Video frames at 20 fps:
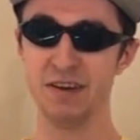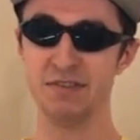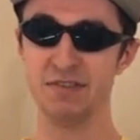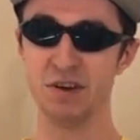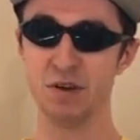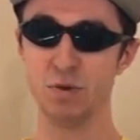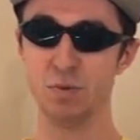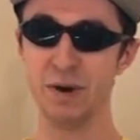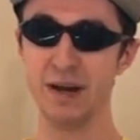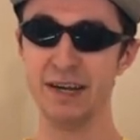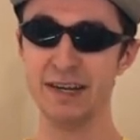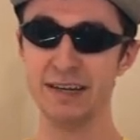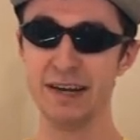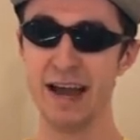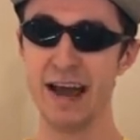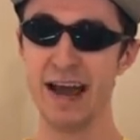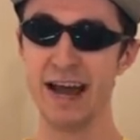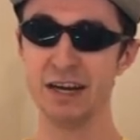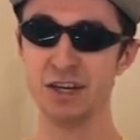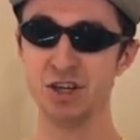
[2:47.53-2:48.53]
is a great
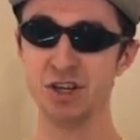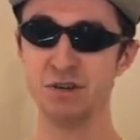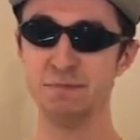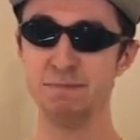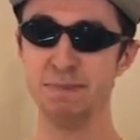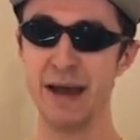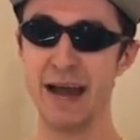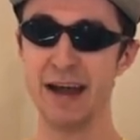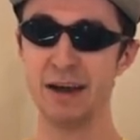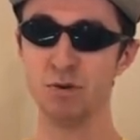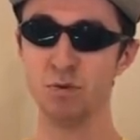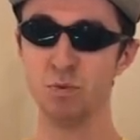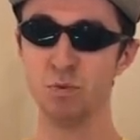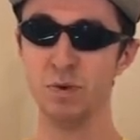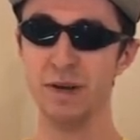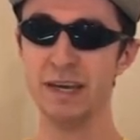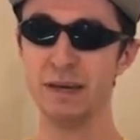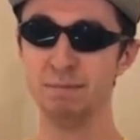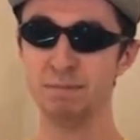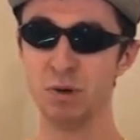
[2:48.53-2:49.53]
action-packed
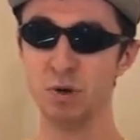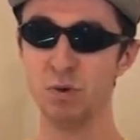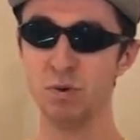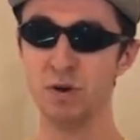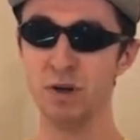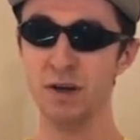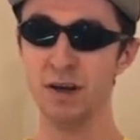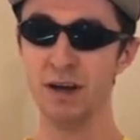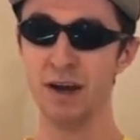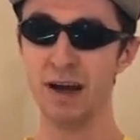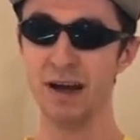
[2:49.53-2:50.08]
reboot